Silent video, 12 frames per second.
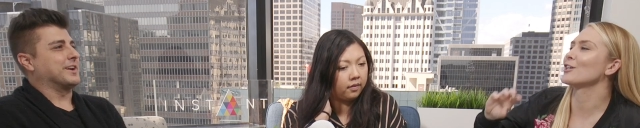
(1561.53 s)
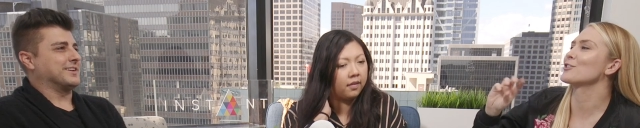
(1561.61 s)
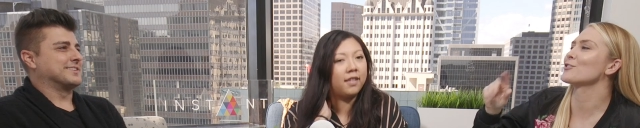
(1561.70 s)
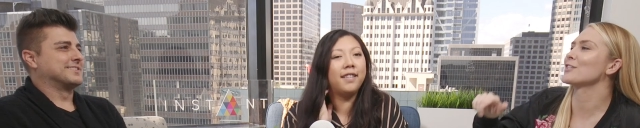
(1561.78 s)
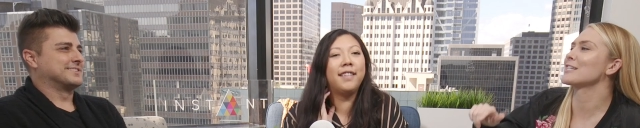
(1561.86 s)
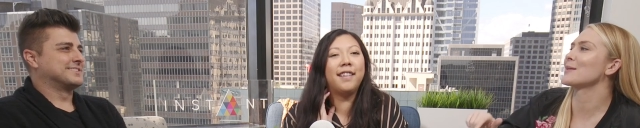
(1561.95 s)
Speaker 1: so
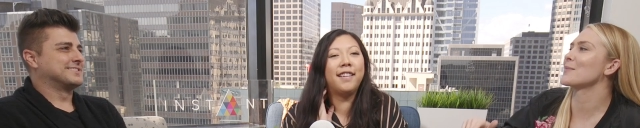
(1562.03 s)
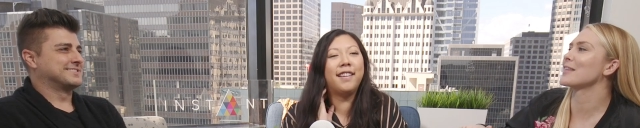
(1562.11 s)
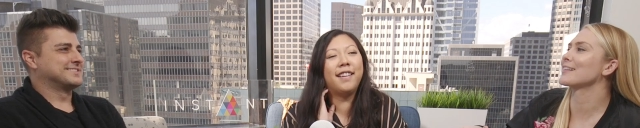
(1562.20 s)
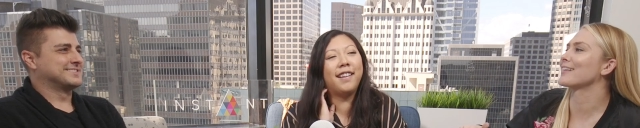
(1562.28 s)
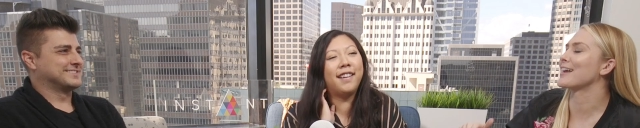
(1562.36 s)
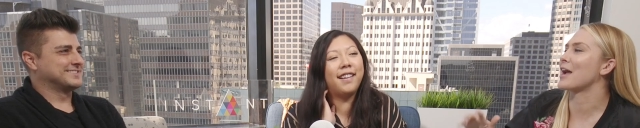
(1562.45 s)
like you'll say
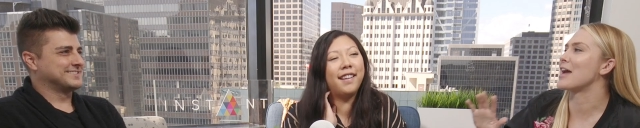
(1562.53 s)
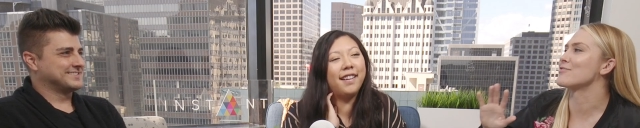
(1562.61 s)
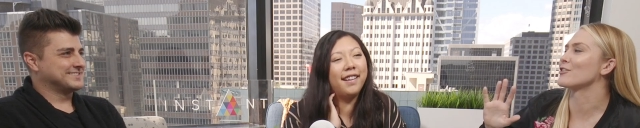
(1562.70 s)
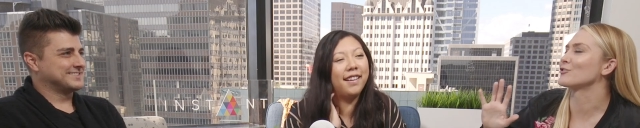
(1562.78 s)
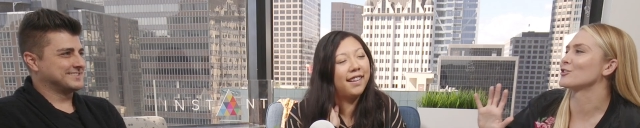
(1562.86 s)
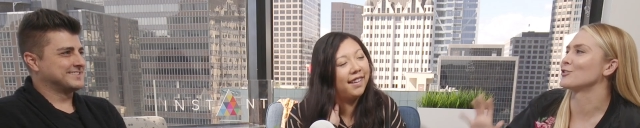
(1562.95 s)
something like
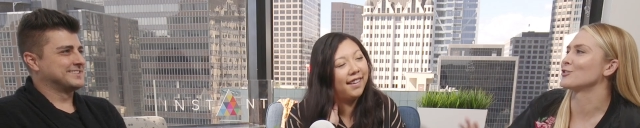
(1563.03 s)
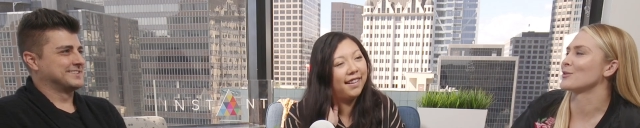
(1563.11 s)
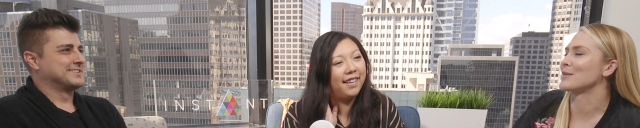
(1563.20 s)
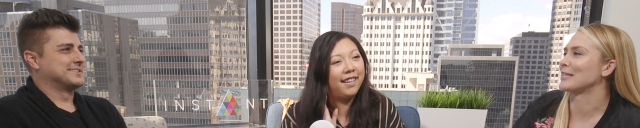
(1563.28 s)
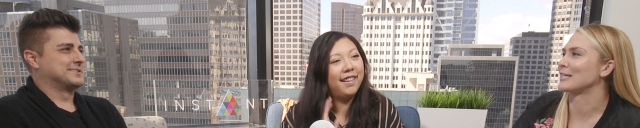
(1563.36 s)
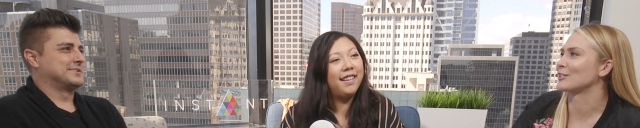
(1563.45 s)
and they'll just do
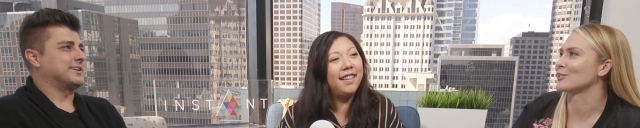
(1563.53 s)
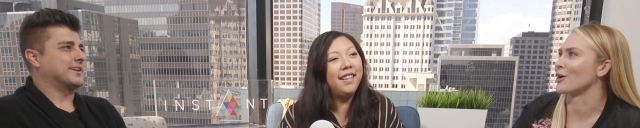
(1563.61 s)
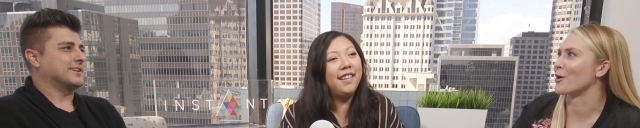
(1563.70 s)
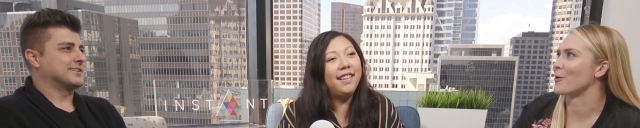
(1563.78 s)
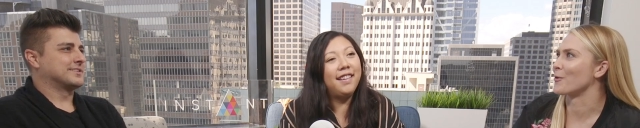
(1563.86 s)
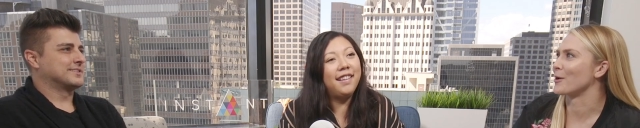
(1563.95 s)
something like yeah.
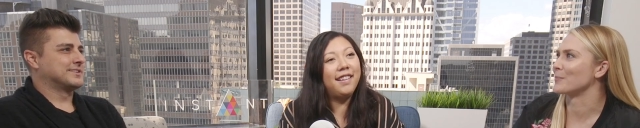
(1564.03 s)
so